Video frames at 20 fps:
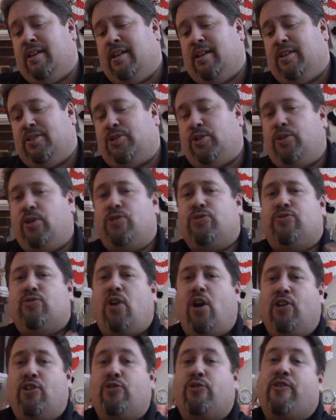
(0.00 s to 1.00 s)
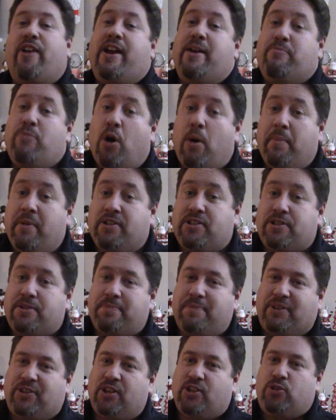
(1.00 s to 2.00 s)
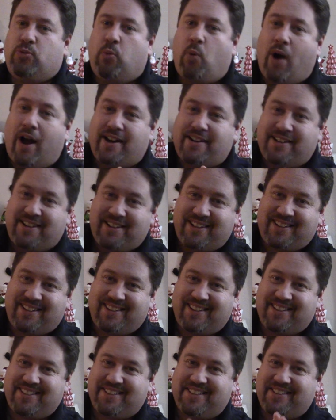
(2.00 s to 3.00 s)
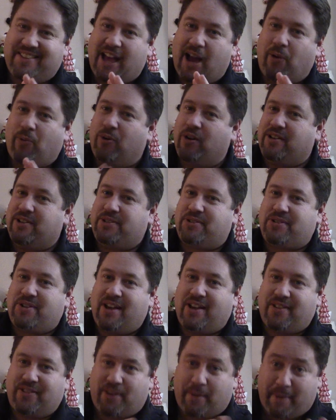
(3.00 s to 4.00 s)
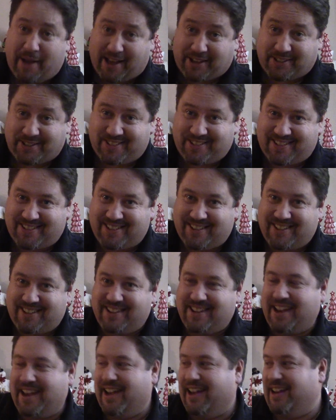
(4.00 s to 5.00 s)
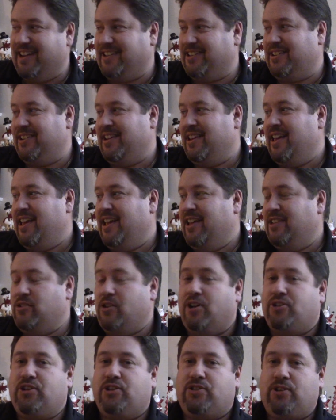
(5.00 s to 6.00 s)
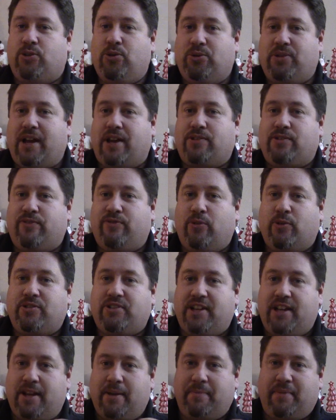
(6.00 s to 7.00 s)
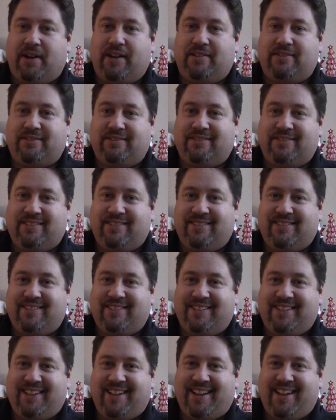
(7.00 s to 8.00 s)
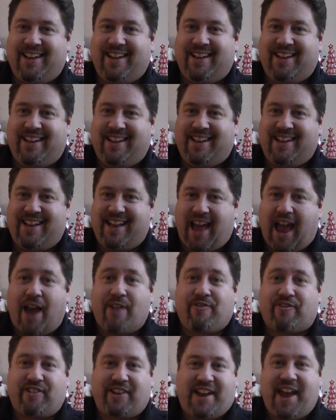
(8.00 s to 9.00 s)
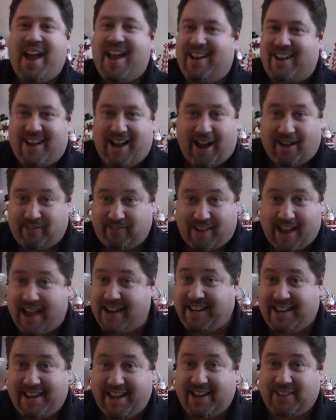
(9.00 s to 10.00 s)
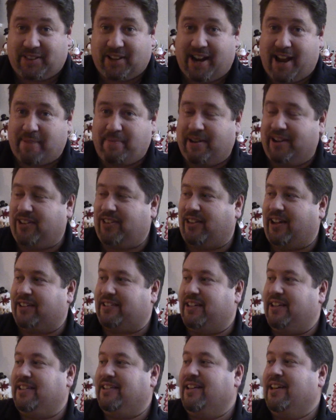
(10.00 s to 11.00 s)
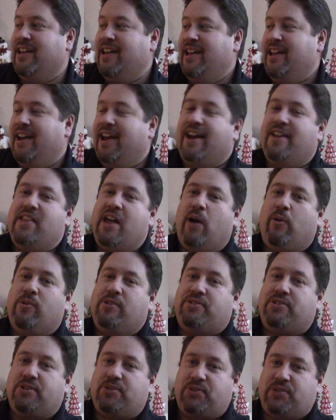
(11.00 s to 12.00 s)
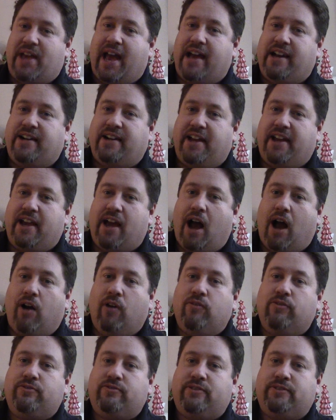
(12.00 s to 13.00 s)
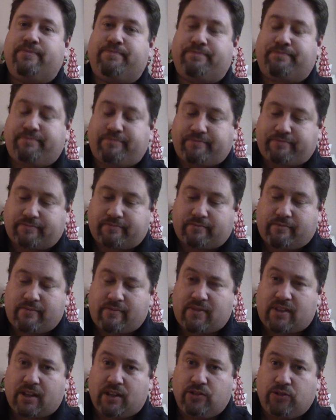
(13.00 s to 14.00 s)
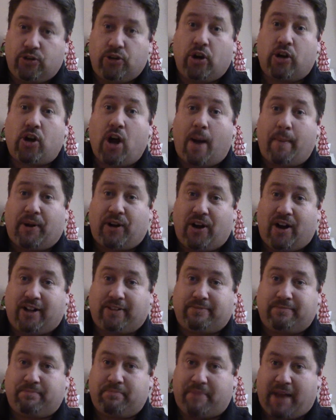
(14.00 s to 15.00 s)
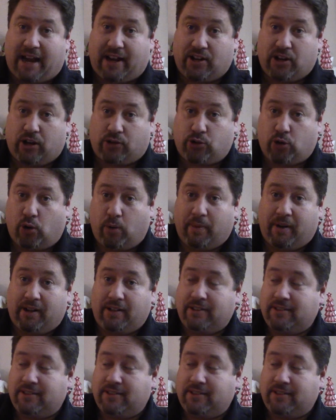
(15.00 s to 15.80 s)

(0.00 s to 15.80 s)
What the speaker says: So those were all great moments, but there's one that was the best, and not just the 2014, but of any year that I've been collecting, and that was the Saturday of New York Comic Con back in October.